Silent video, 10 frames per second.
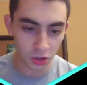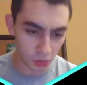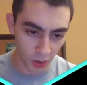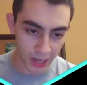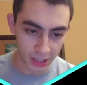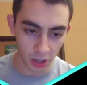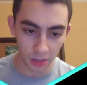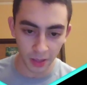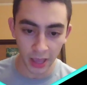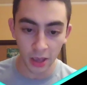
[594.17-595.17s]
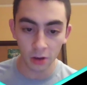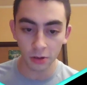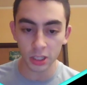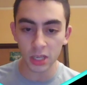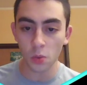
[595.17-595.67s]
this is why it's hard to play.
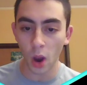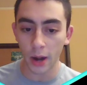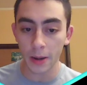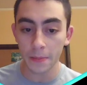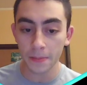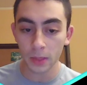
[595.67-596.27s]
Rook to e1.